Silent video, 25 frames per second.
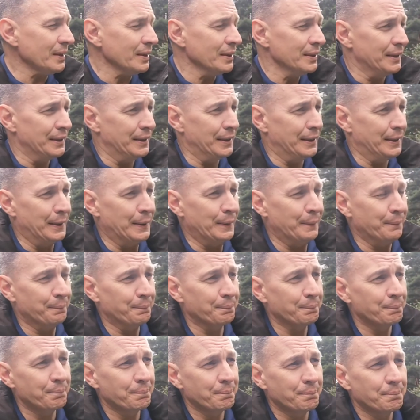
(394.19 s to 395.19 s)
Um,
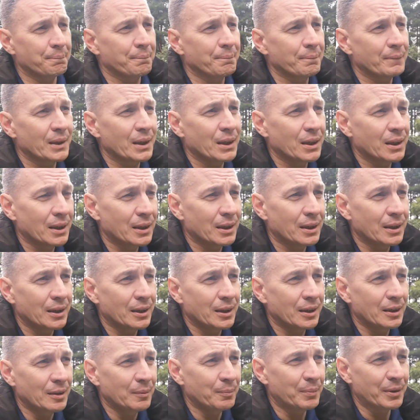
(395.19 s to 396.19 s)

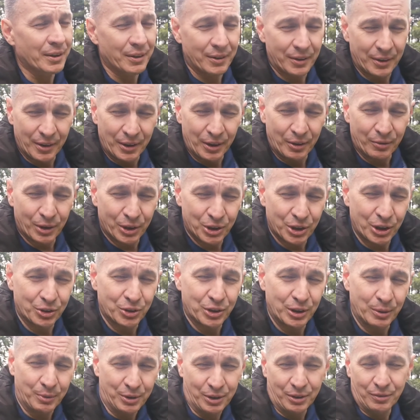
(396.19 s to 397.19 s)
but the Russia
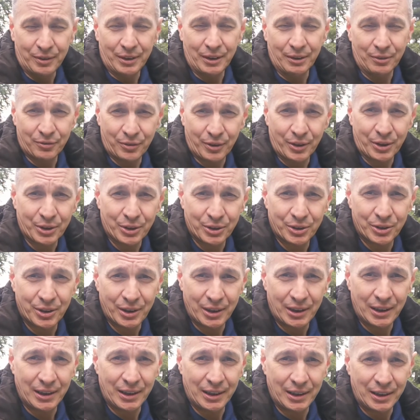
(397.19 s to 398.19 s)
trip was the very first
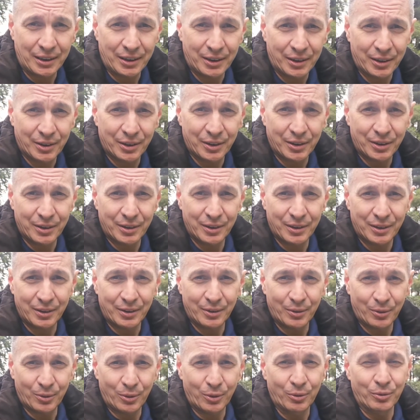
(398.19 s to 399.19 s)

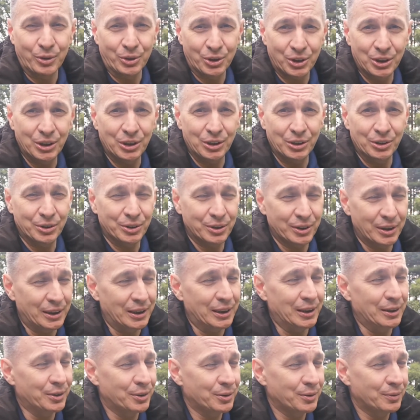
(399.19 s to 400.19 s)
overseas
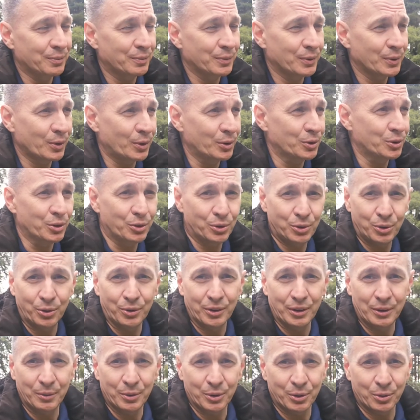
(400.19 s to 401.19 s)
concert tour
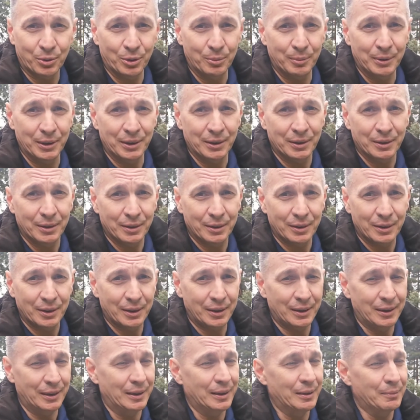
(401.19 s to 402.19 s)
that he was going to be
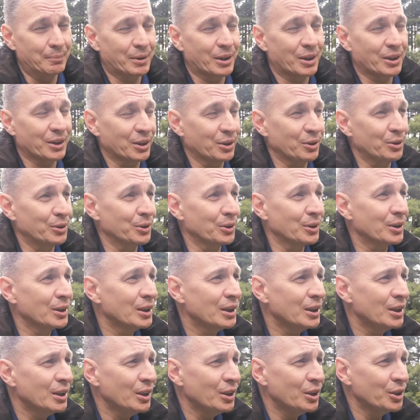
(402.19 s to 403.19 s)
embarking on.
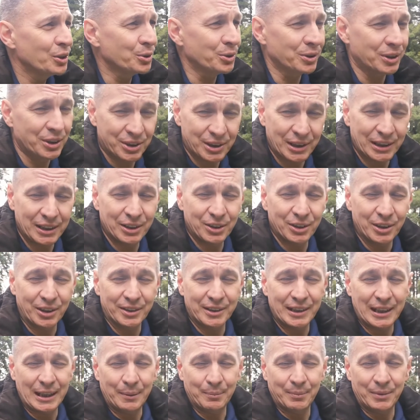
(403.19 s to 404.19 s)
So he decided to
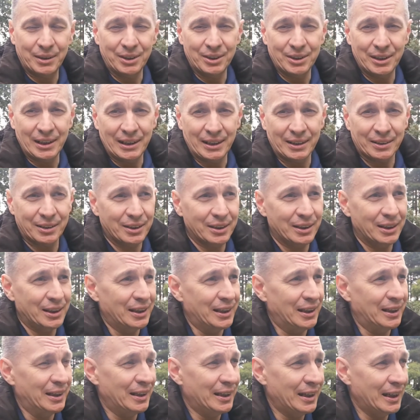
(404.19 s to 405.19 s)
adapt his act,
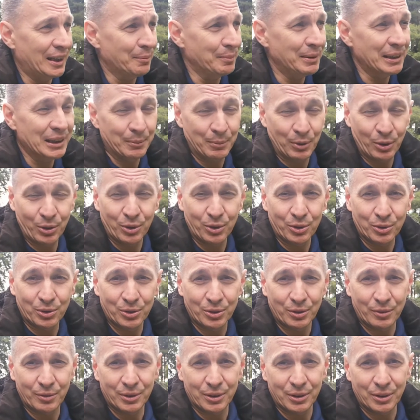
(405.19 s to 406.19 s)
and mainly because
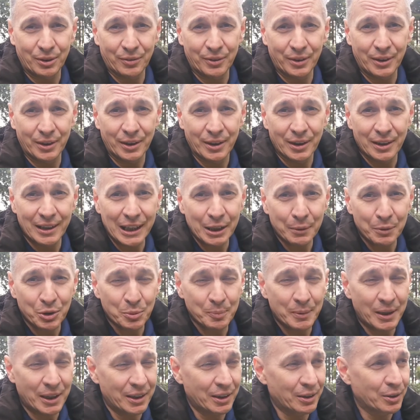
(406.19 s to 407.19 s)
obviously of the
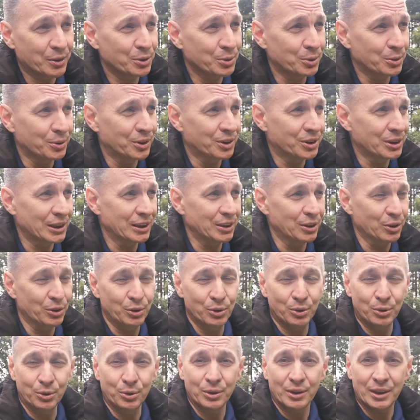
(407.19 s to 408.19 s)
language barrier. So he decided
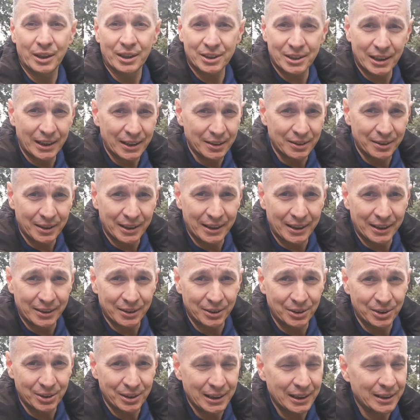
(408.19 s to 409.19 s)
to do a silent act
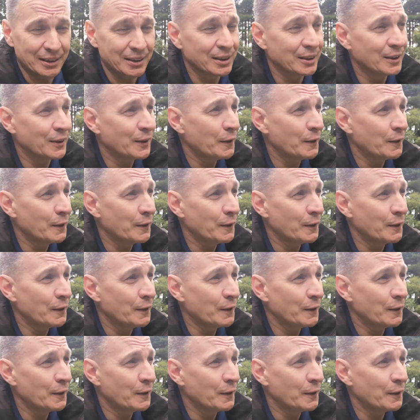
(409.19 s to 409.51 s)
instead.